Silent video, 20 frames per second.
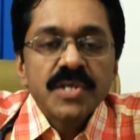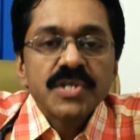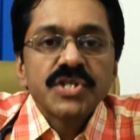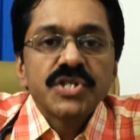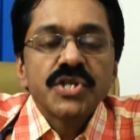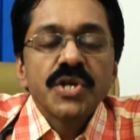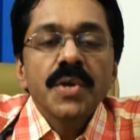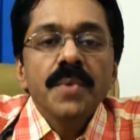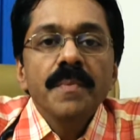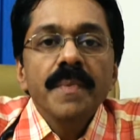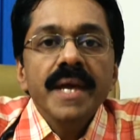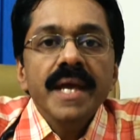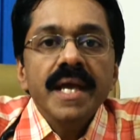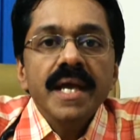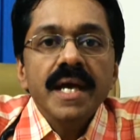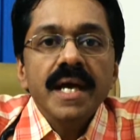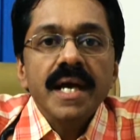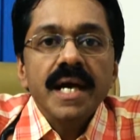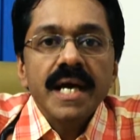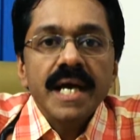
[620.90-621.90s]
should
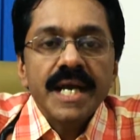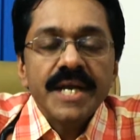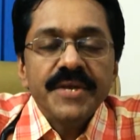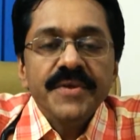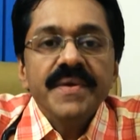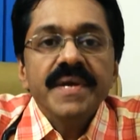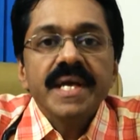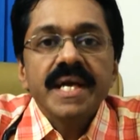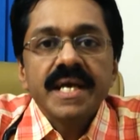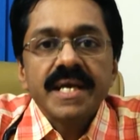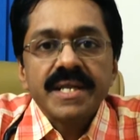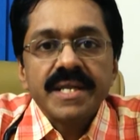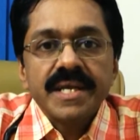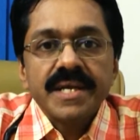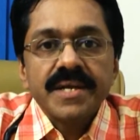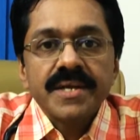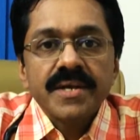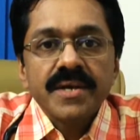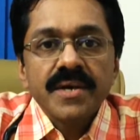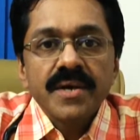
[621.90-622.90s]
be
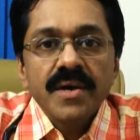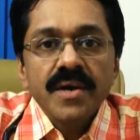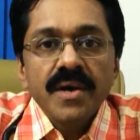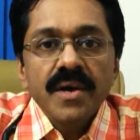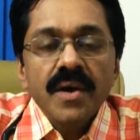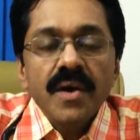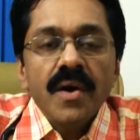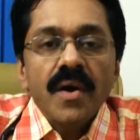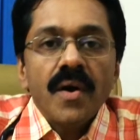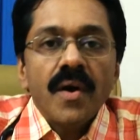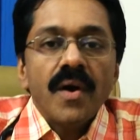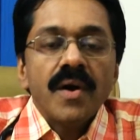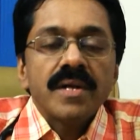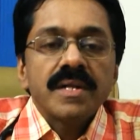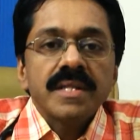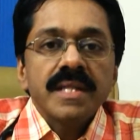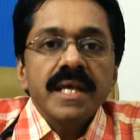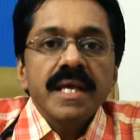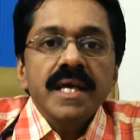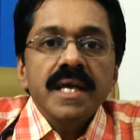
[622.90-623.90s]
educated
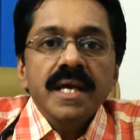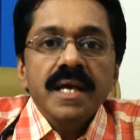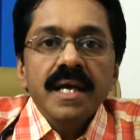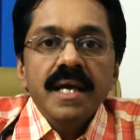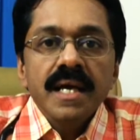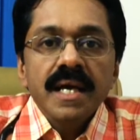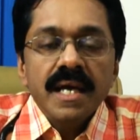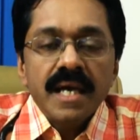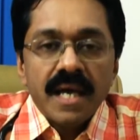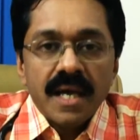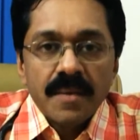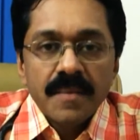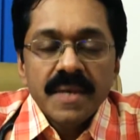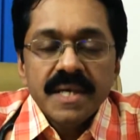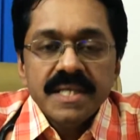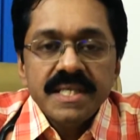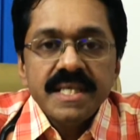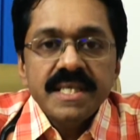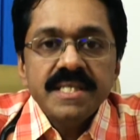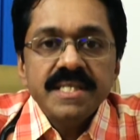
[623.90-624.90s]
on the
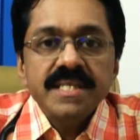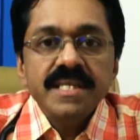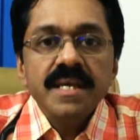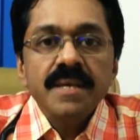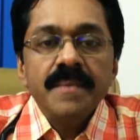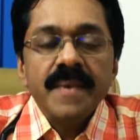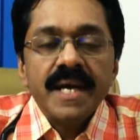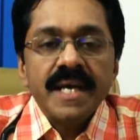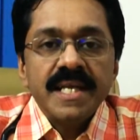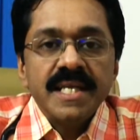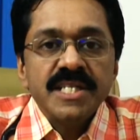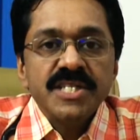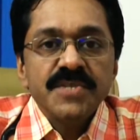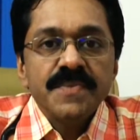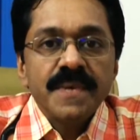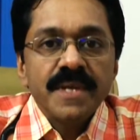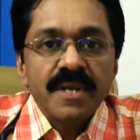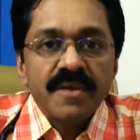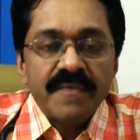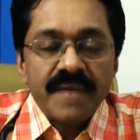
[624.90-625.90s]
emergency
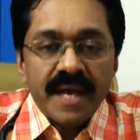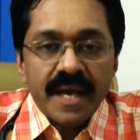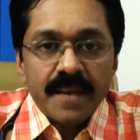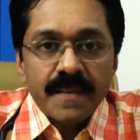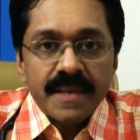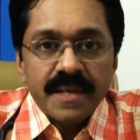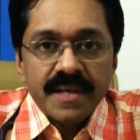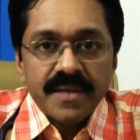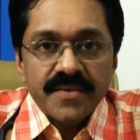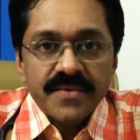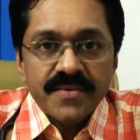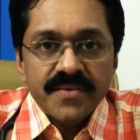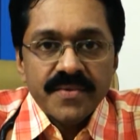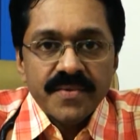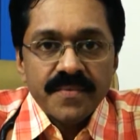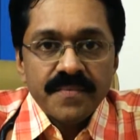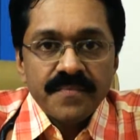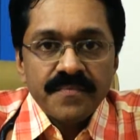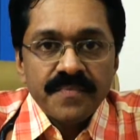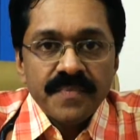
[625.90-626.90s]
management of diabetes,
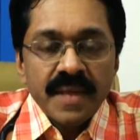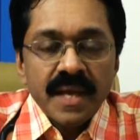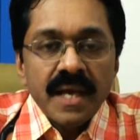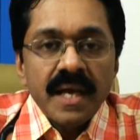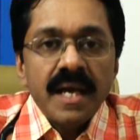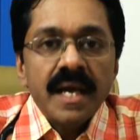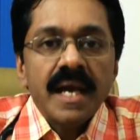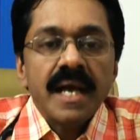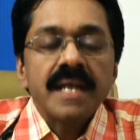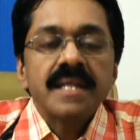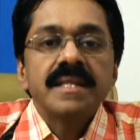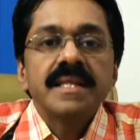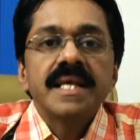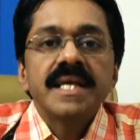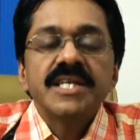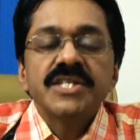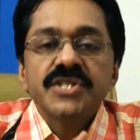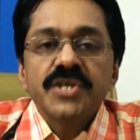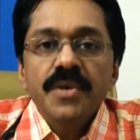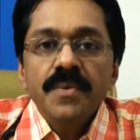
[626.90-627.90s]
and
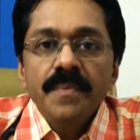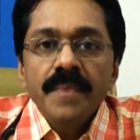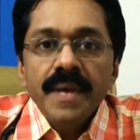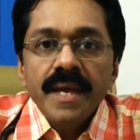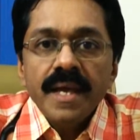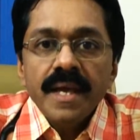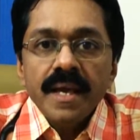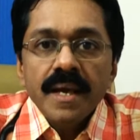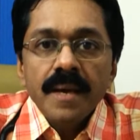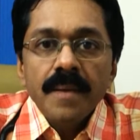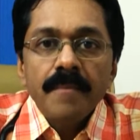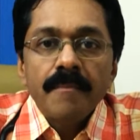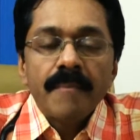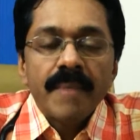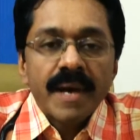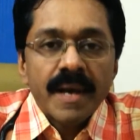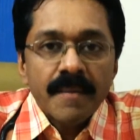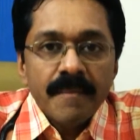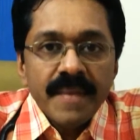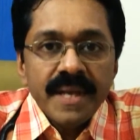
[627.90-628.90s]
they should be
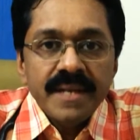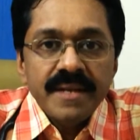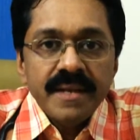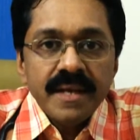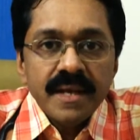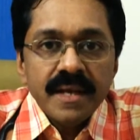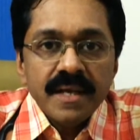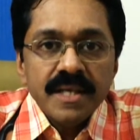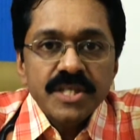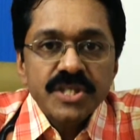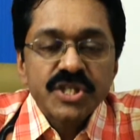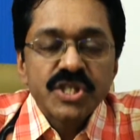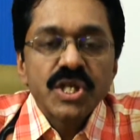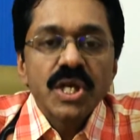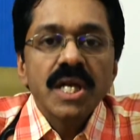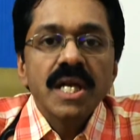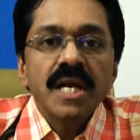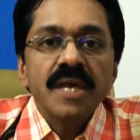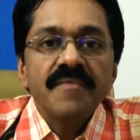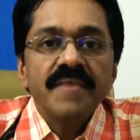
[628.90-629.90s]
permitting
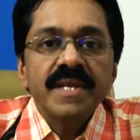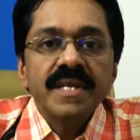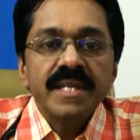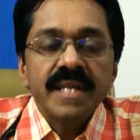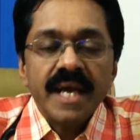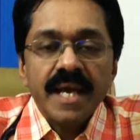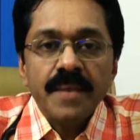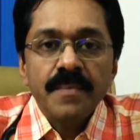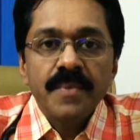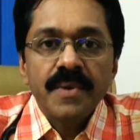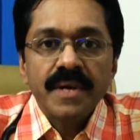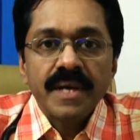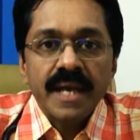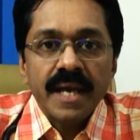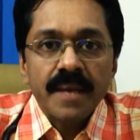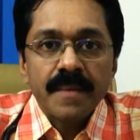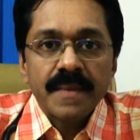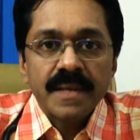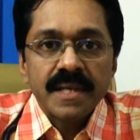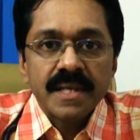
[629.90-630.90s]
children with type 1
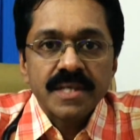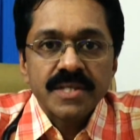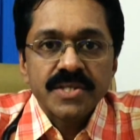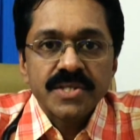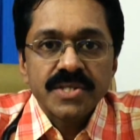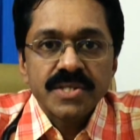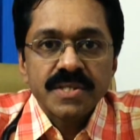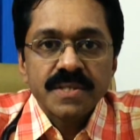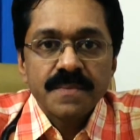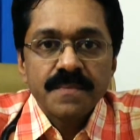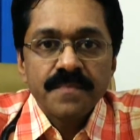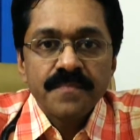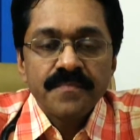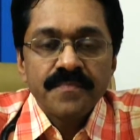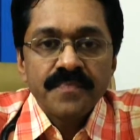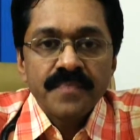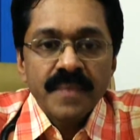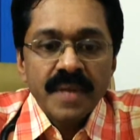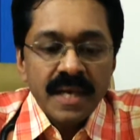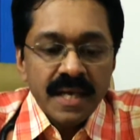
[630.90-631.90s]
diabetes
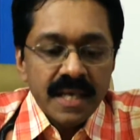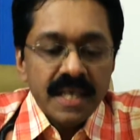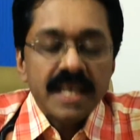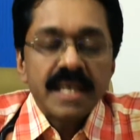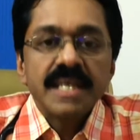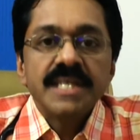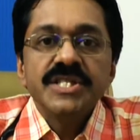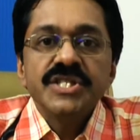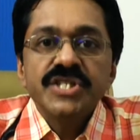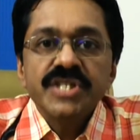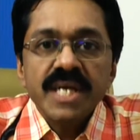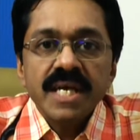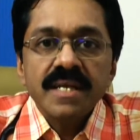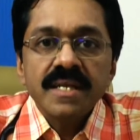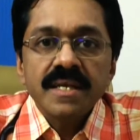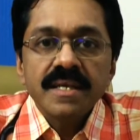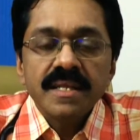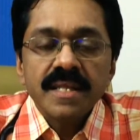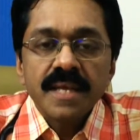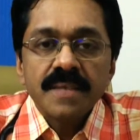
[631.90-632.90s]

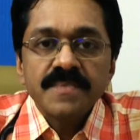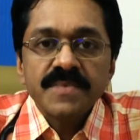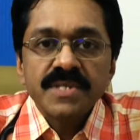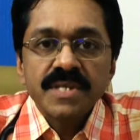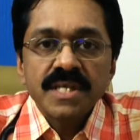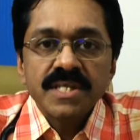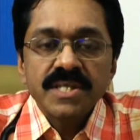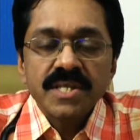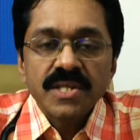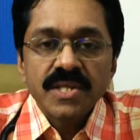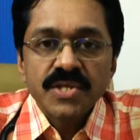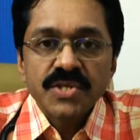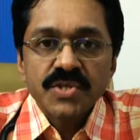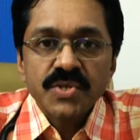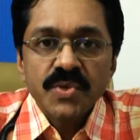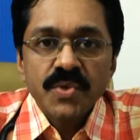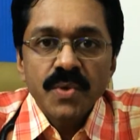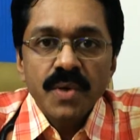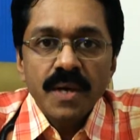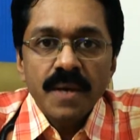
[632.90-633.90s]
inject themselves in the
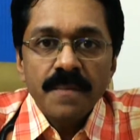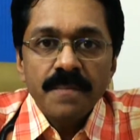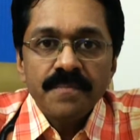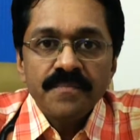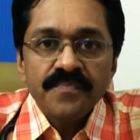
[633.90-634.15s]
school,